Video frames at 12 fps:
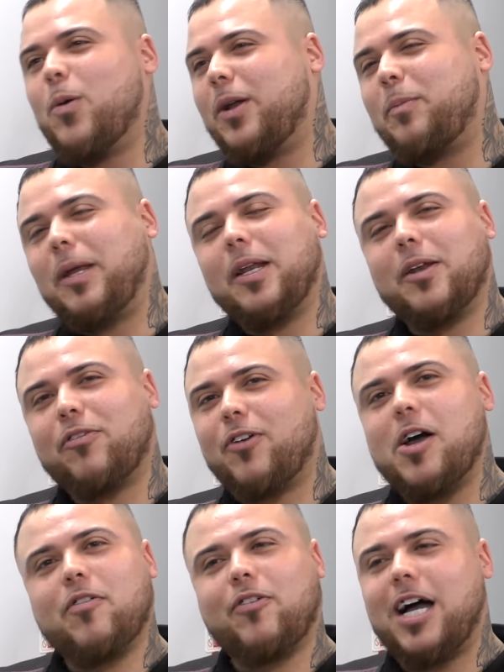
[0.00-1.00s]
we'd been in a
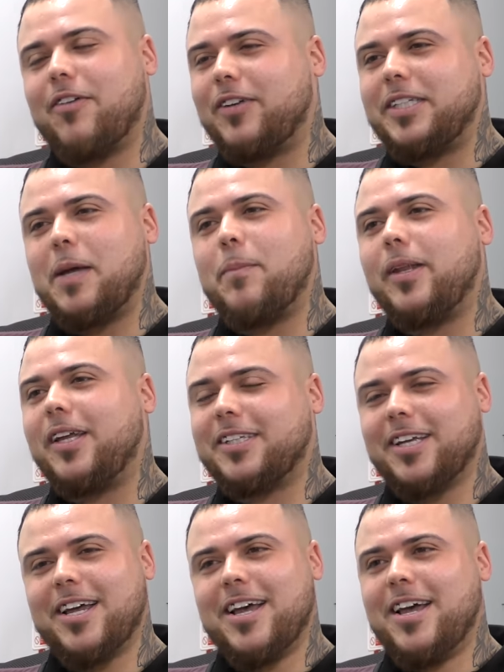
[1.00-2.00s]
fight, a fight for 10
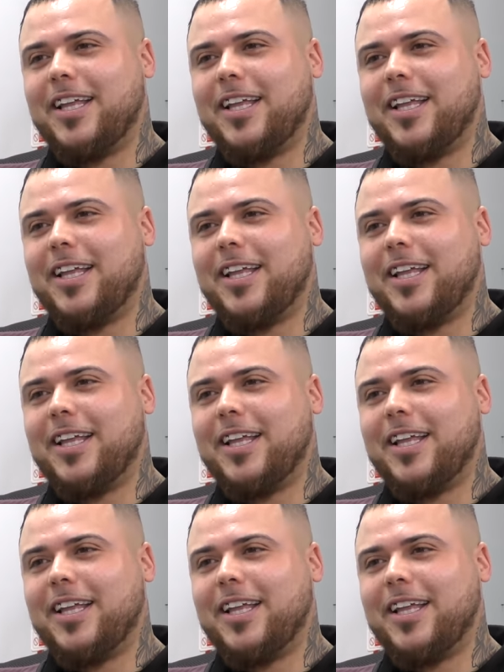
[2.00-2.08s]
minutes